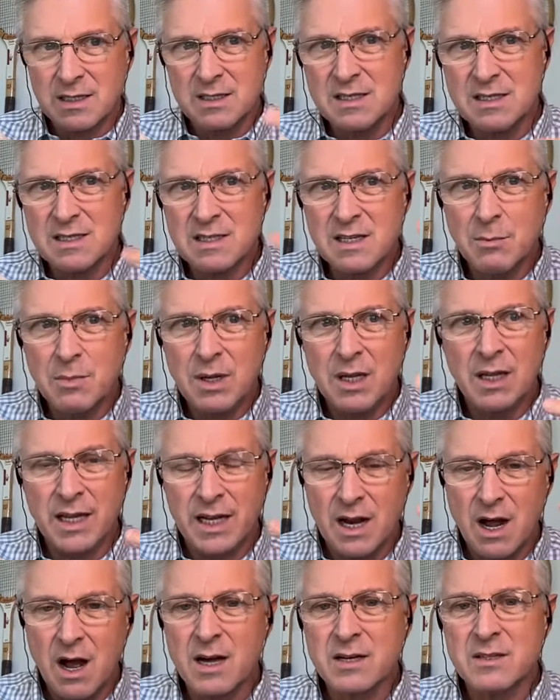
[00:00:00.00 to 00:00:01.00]
to
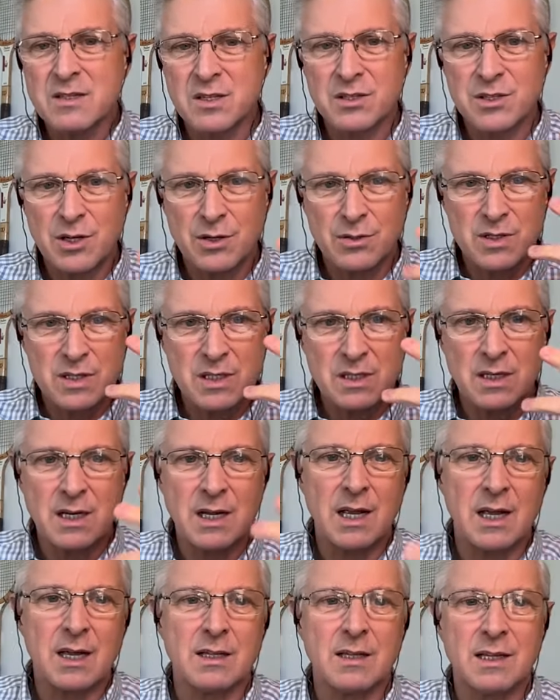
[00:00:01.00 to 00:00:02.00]
stimulate oxytocin
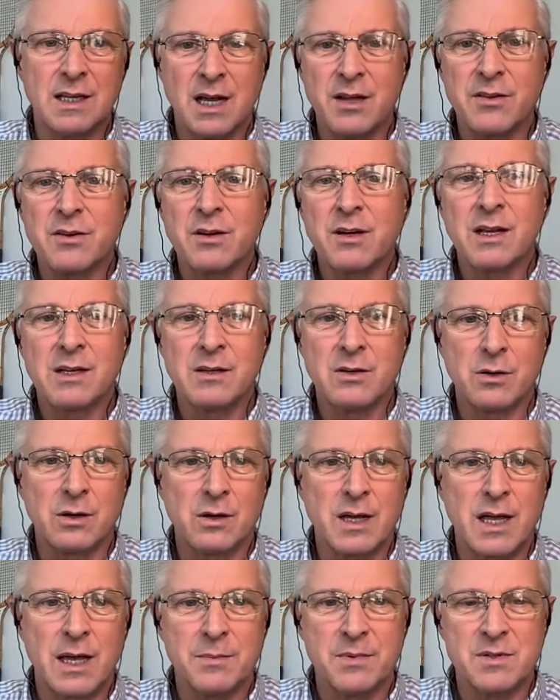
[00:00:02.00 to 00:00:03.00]
and the other
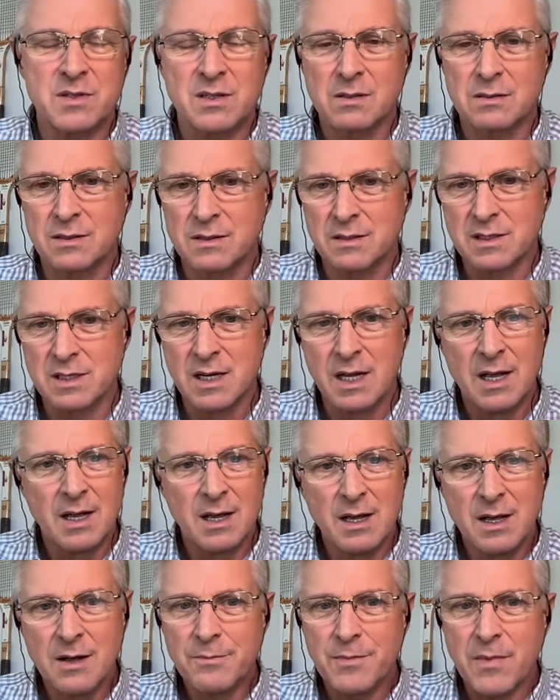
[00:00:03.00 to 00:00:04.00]
neurochemicals
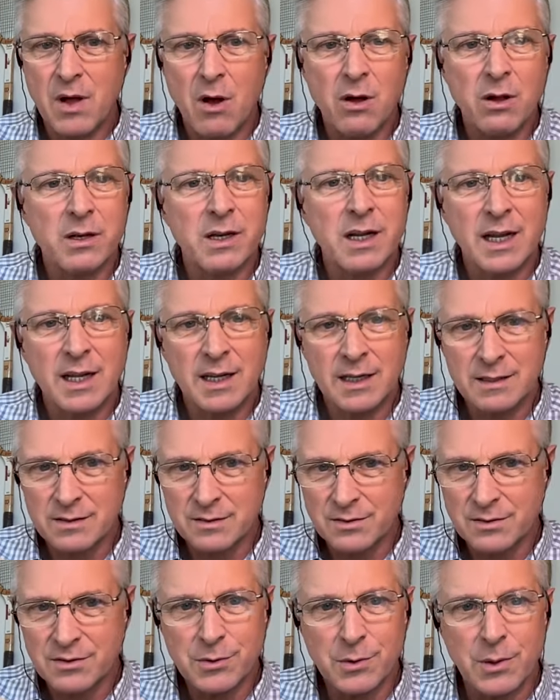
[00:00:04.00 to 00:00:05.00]
all day
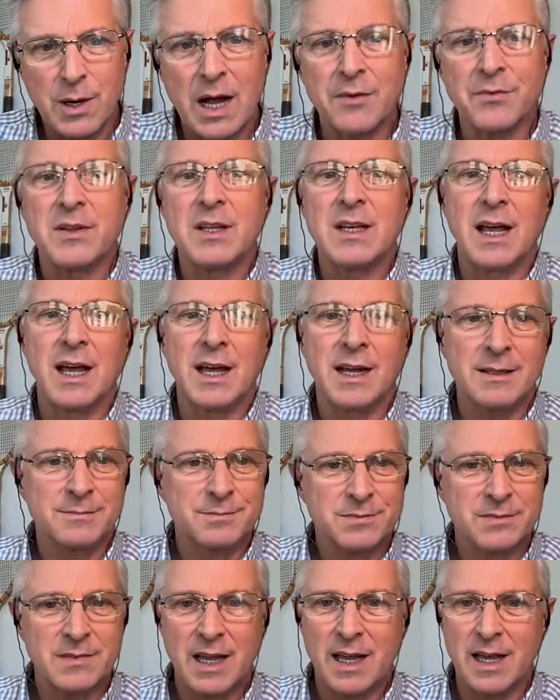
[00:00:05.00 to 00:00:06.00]
throughout the day
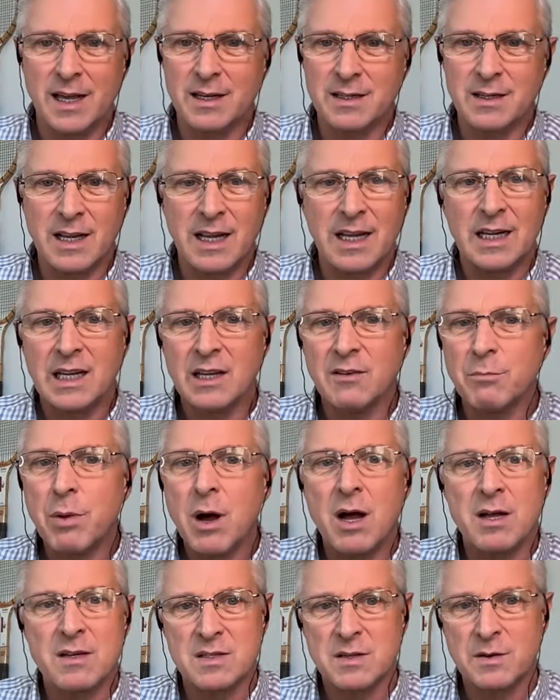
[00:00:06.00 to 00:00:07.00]
and give
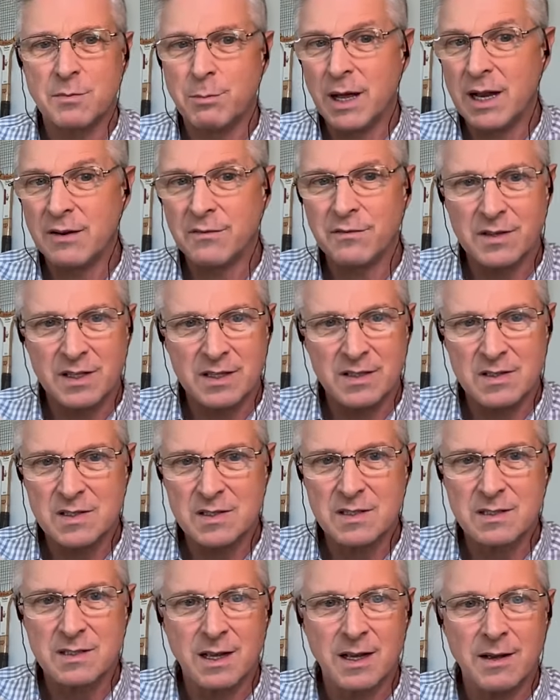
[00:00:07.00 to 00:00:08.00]
positive
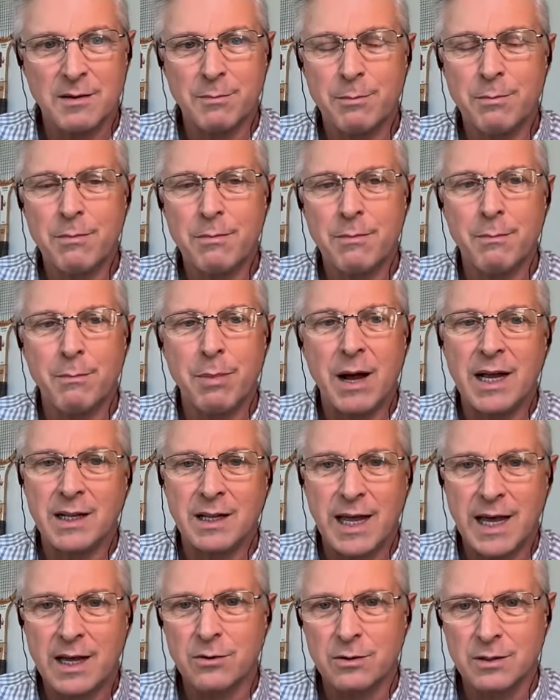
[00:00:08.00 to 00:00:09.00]
benefits
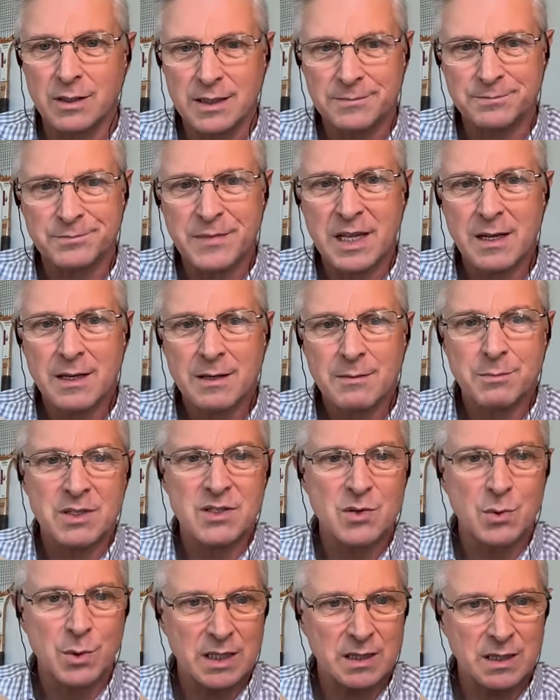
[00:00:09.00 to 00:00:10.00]
bilaterally
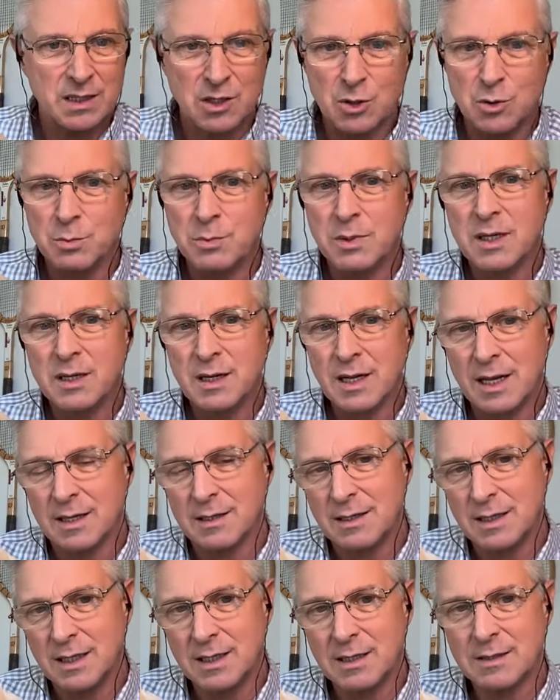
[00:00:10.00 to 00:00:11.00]
between the human
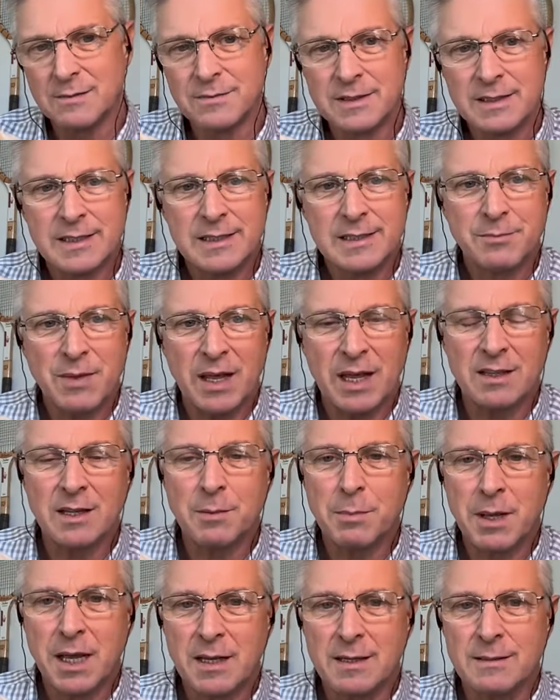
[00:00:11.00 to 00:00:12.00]
and the
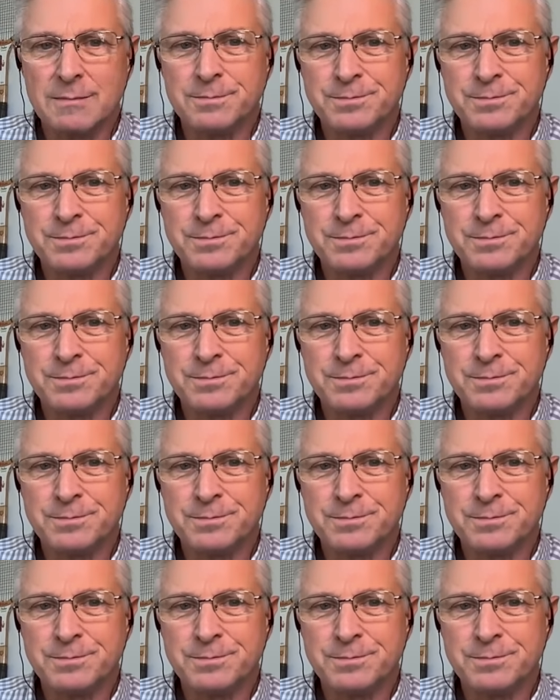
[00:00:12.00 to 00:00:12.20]
pet.